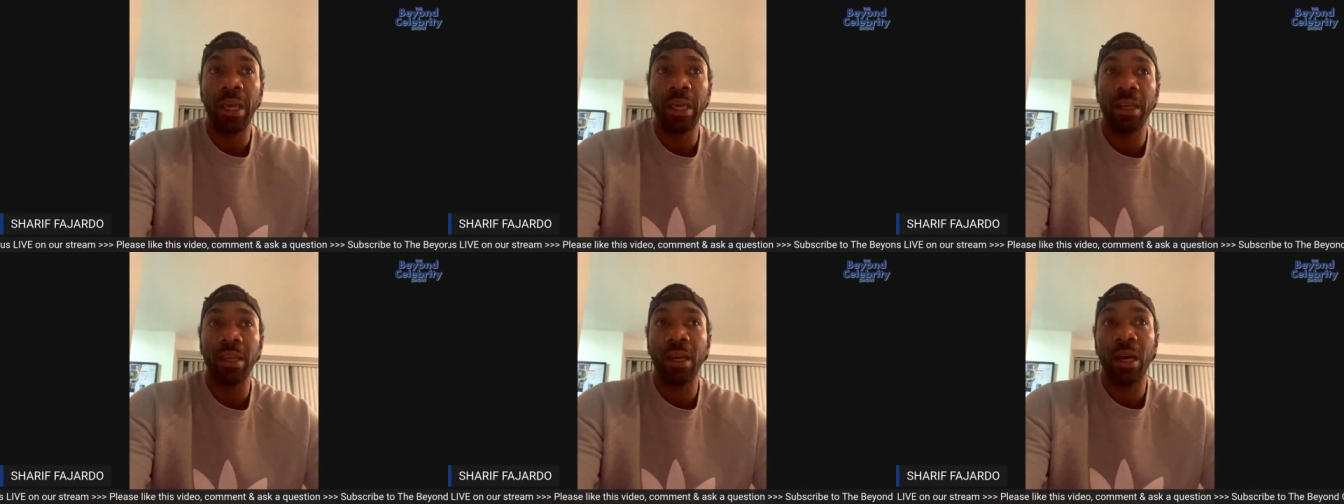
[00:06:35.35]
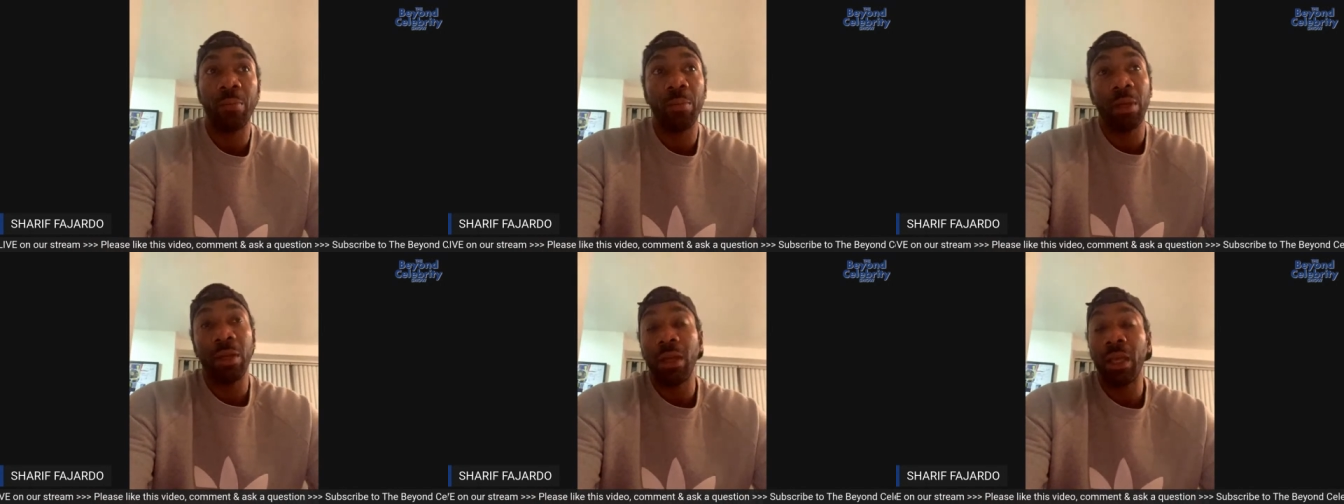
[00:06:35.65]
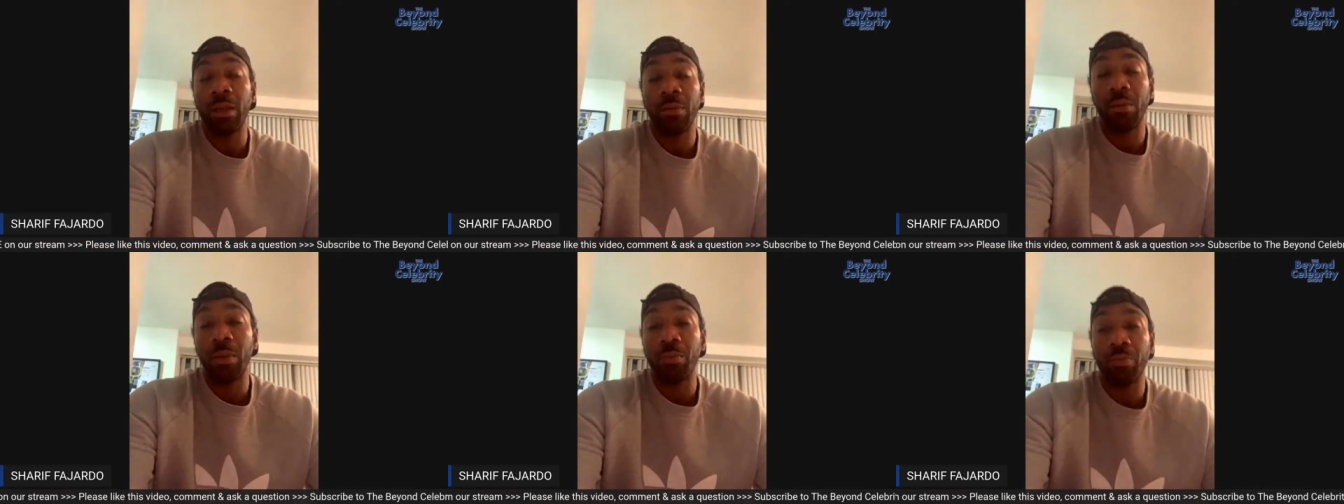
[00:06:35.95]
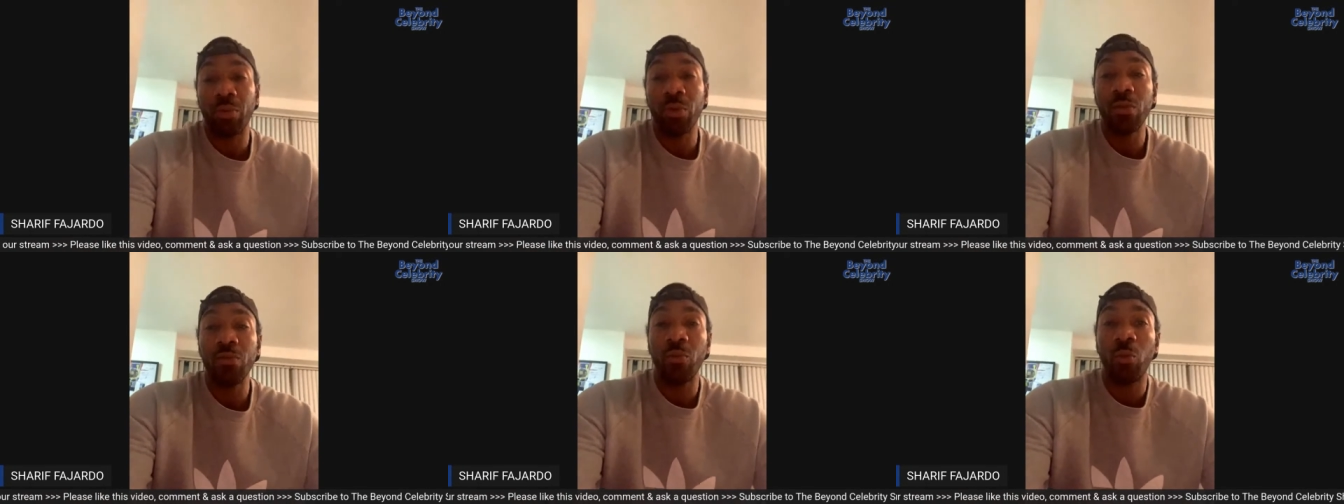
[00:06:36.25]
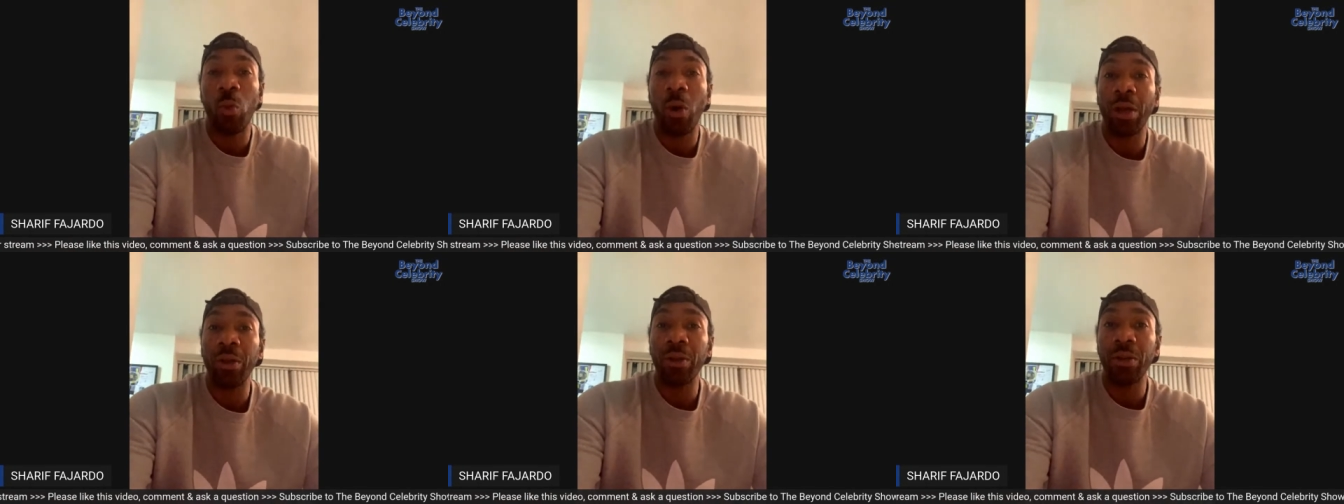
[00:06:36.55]
and it proved
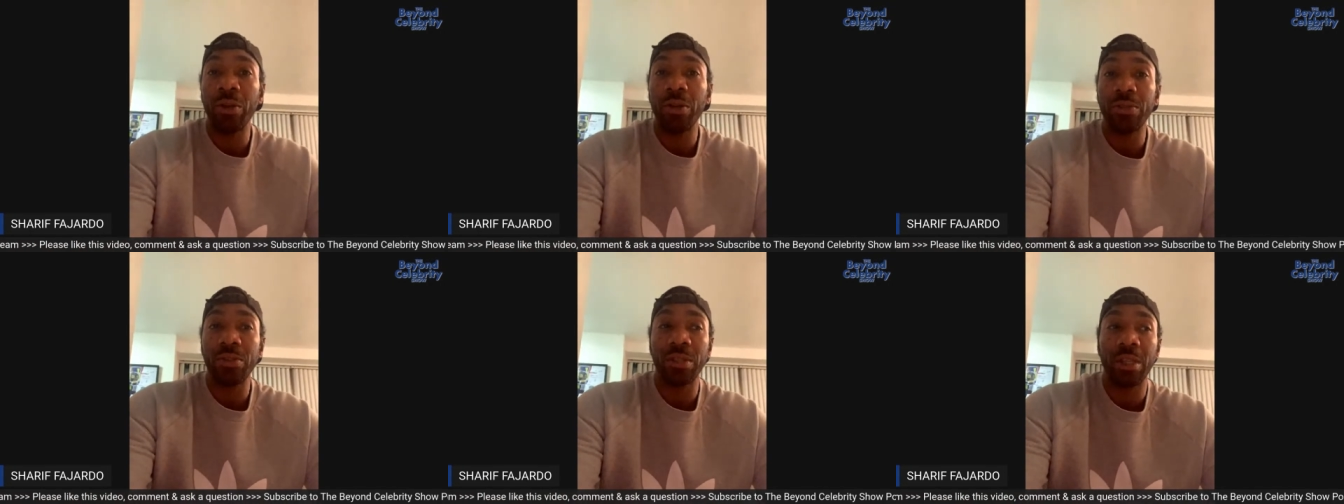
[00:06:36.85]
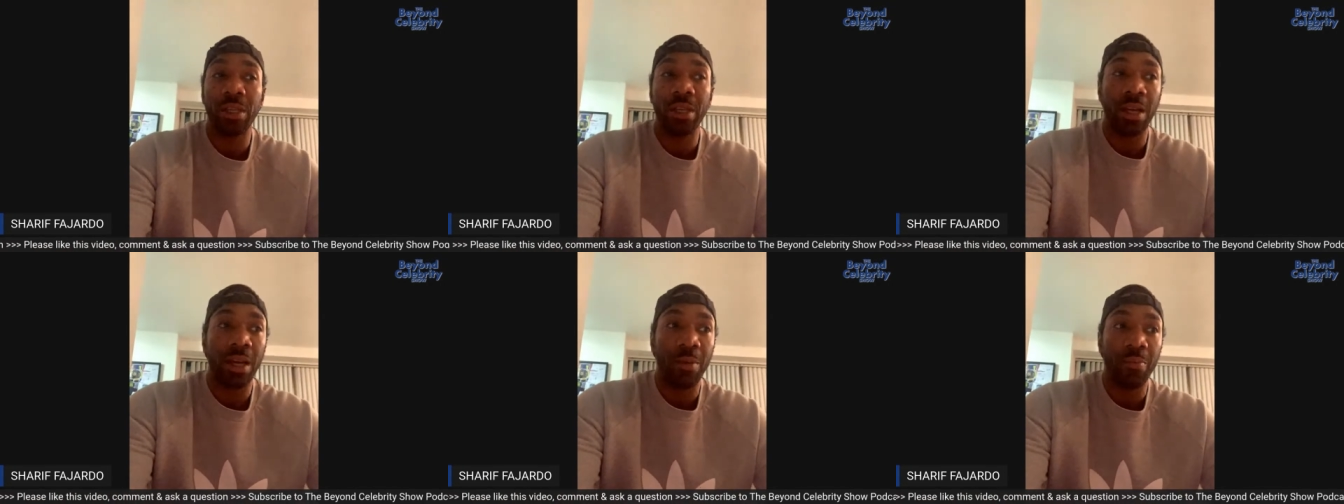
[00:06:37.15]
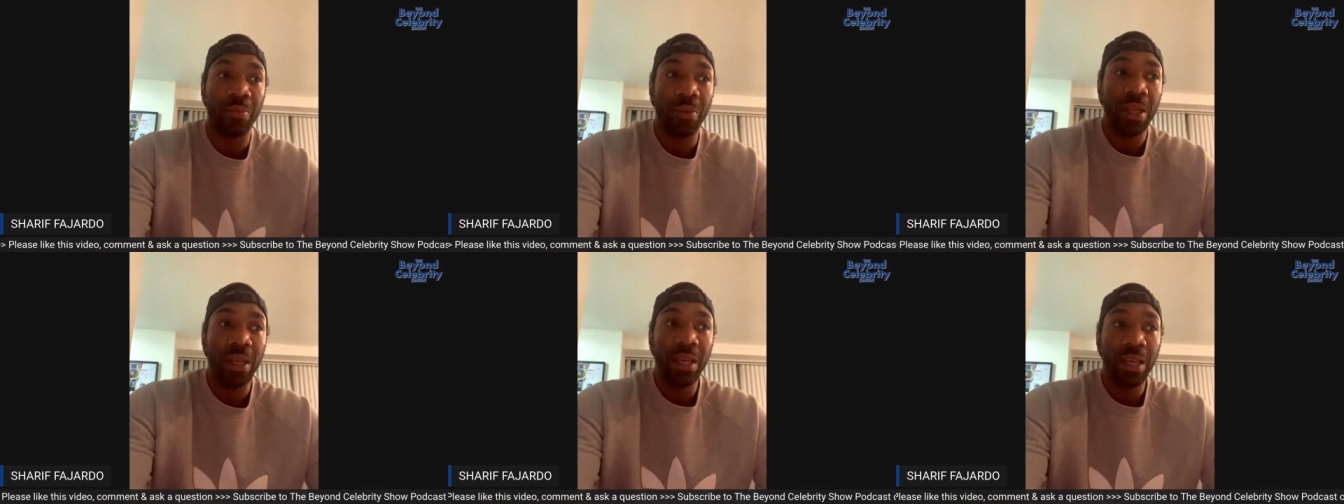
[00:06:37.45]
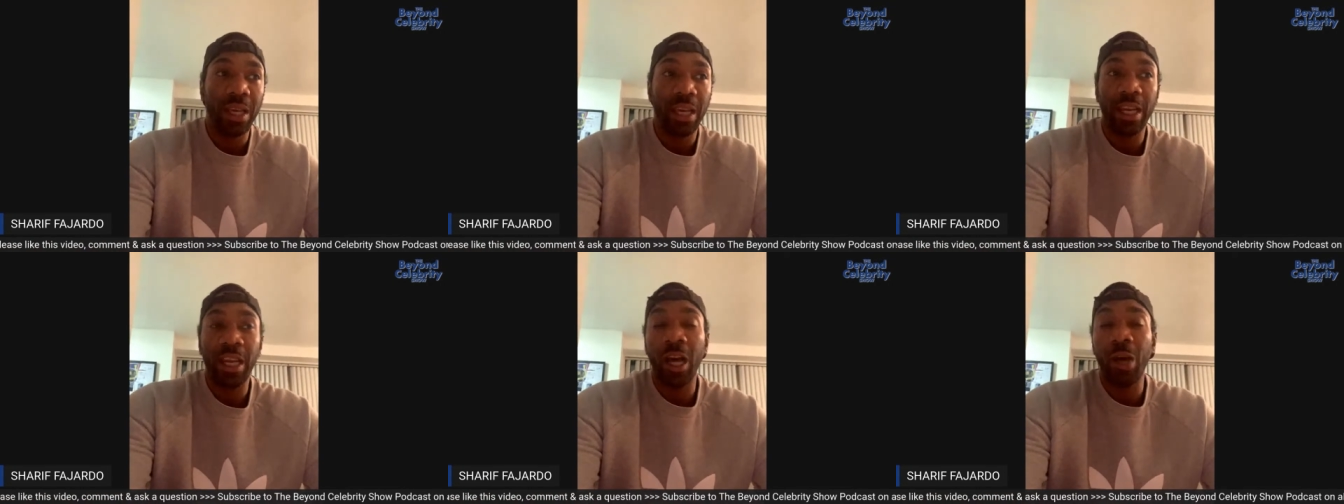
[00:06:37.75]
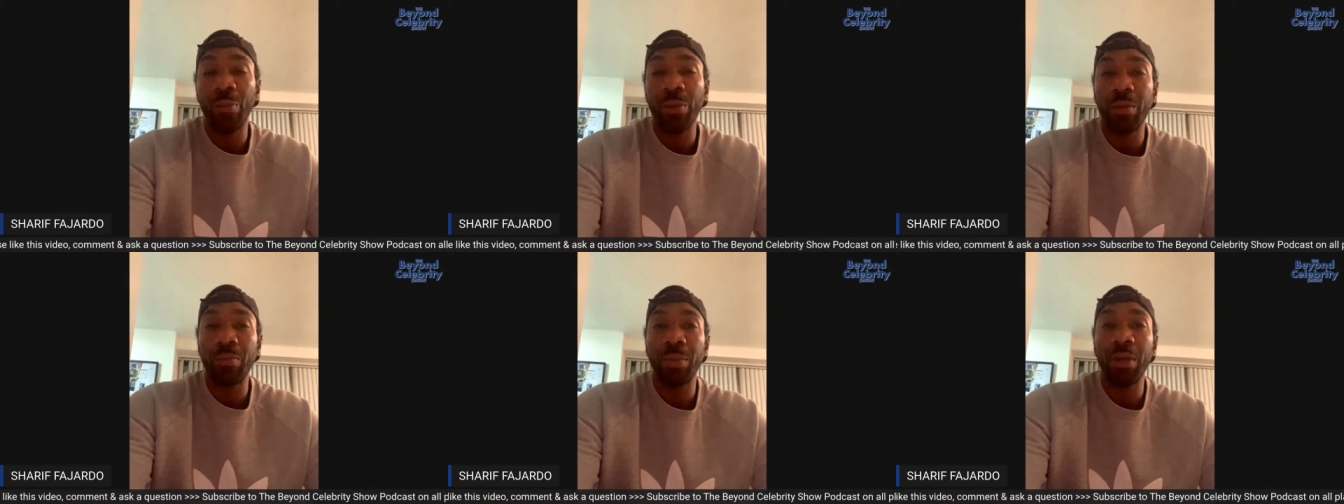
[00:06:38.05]
wonders, and it
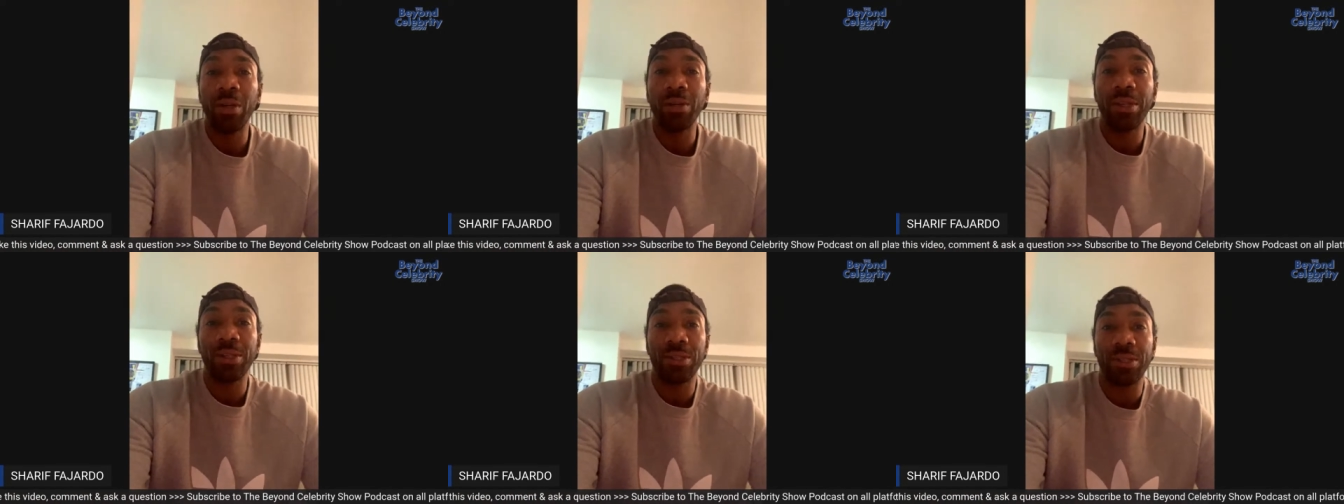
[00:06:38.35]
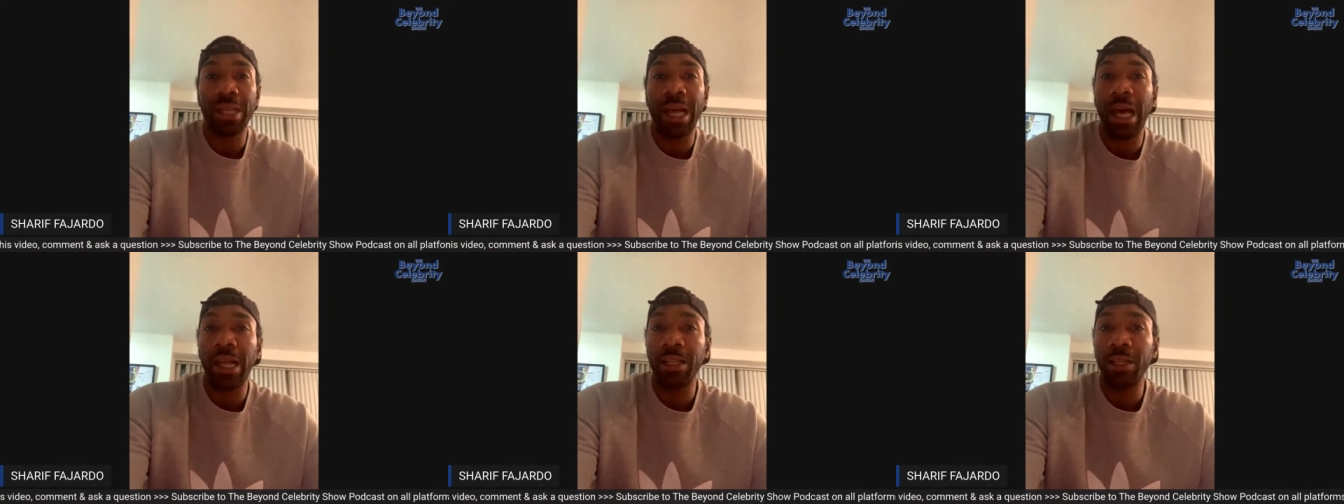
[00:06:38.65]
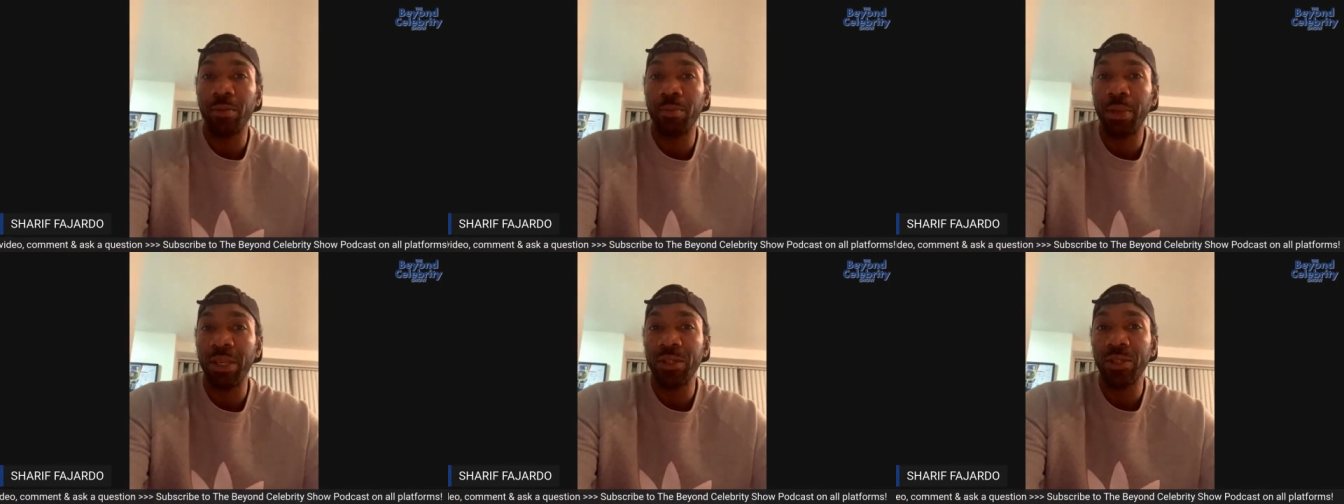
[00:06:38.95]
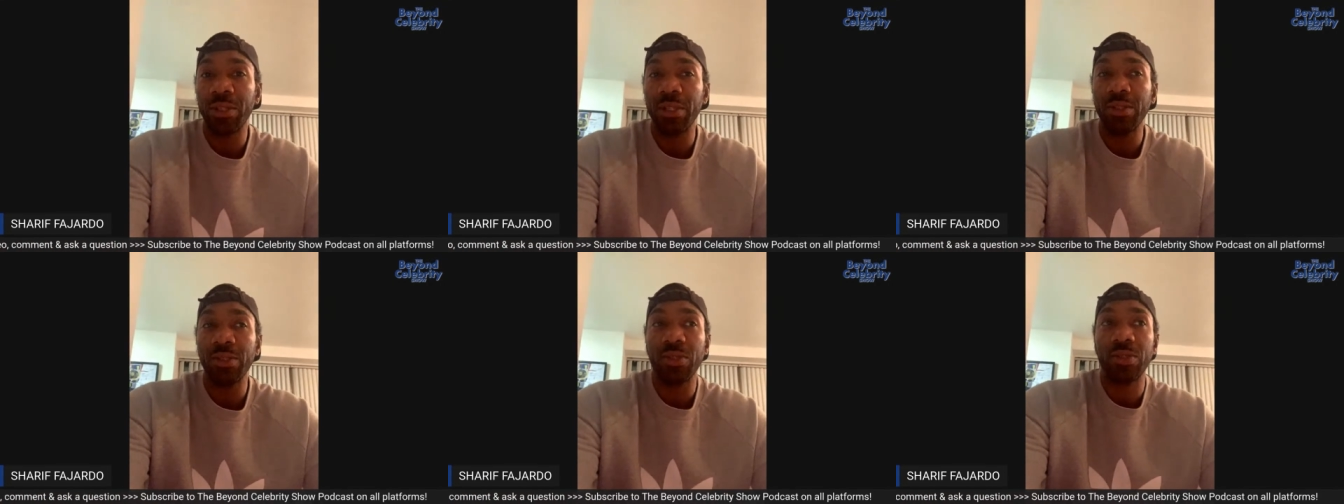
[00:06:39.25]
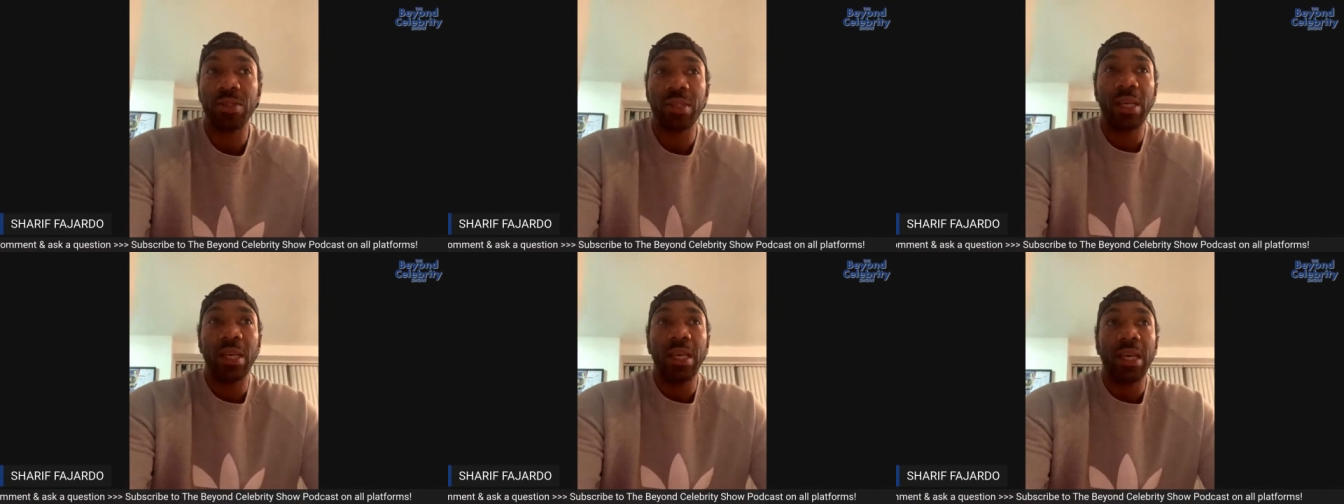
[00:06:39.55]
helped me build a solid
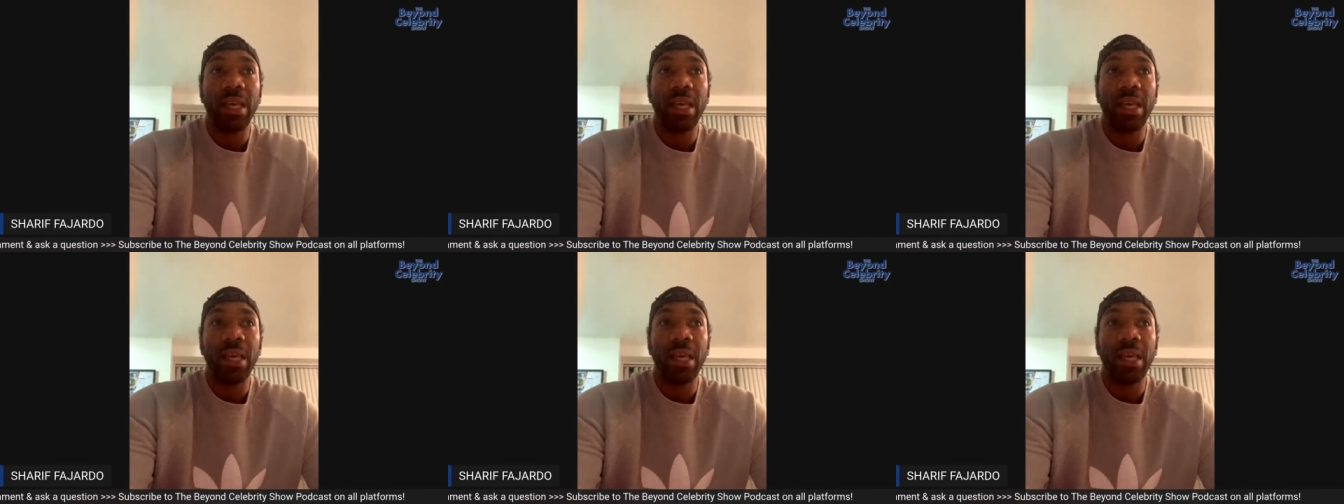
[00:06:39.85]
business,